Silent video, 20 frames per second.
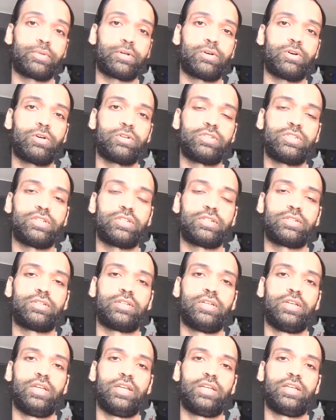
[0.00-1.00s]
or the
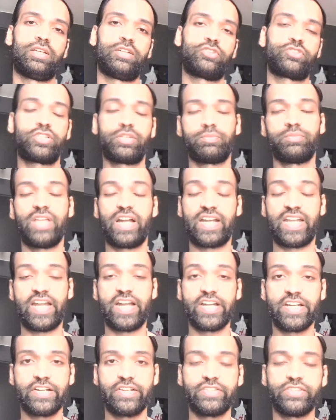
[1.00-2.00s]
ship that
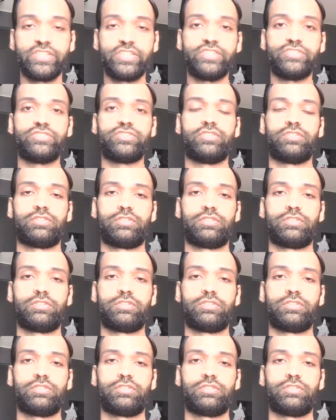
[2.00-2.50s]
headed these